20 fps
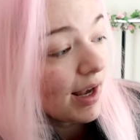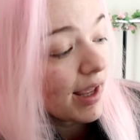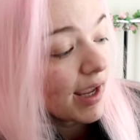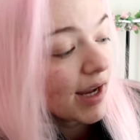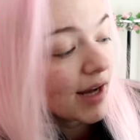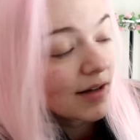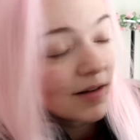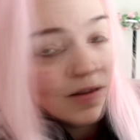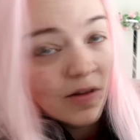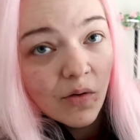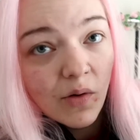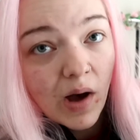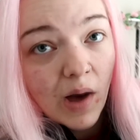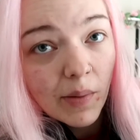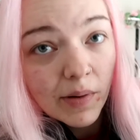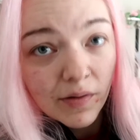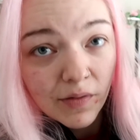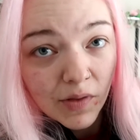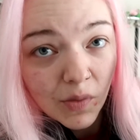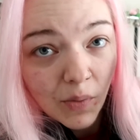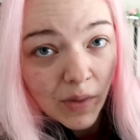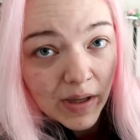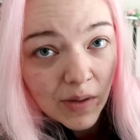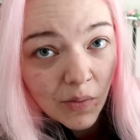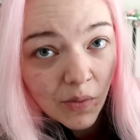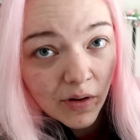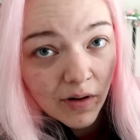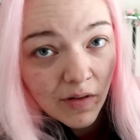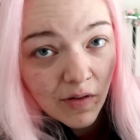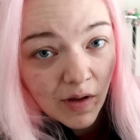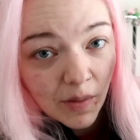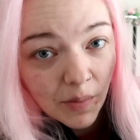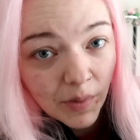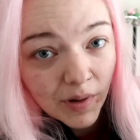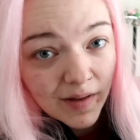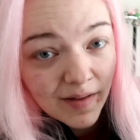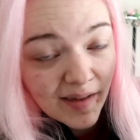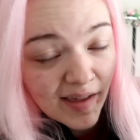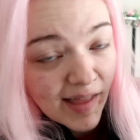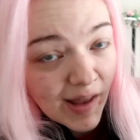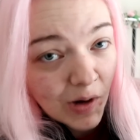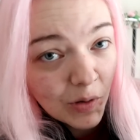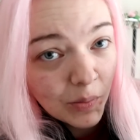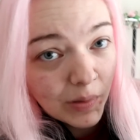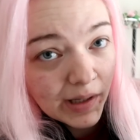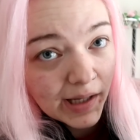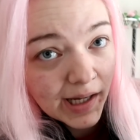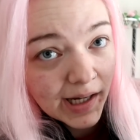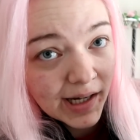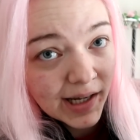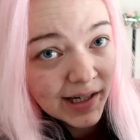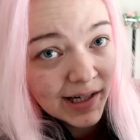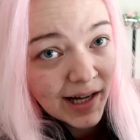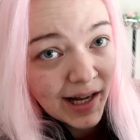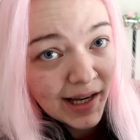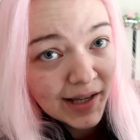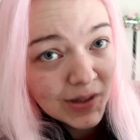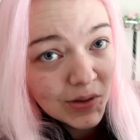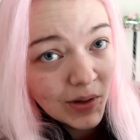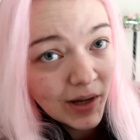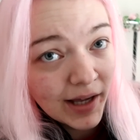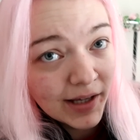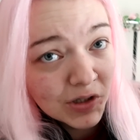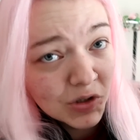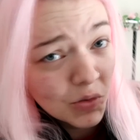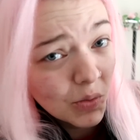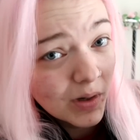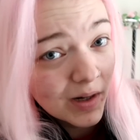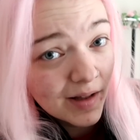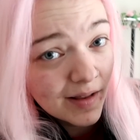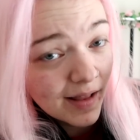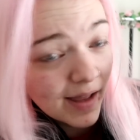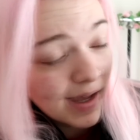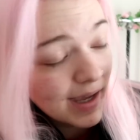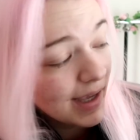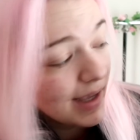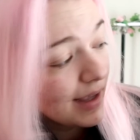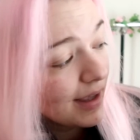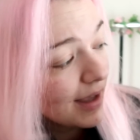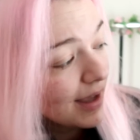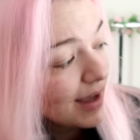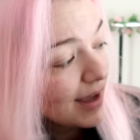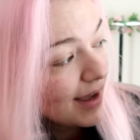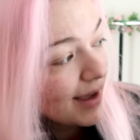liked. So I went for the white one. So I'm going to set that up later and I'll let you guys know what it's like.